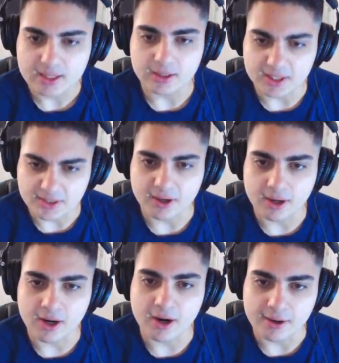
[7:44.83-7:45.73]
It's on. It's
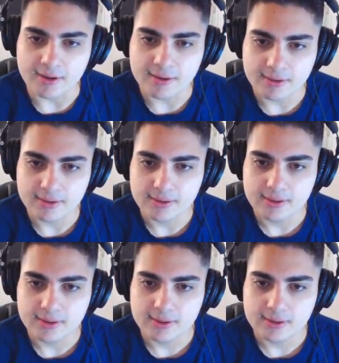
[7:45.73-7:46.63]
on.
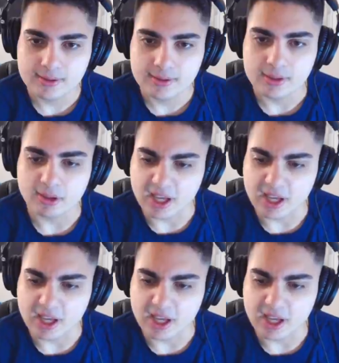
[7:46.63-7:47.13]
You're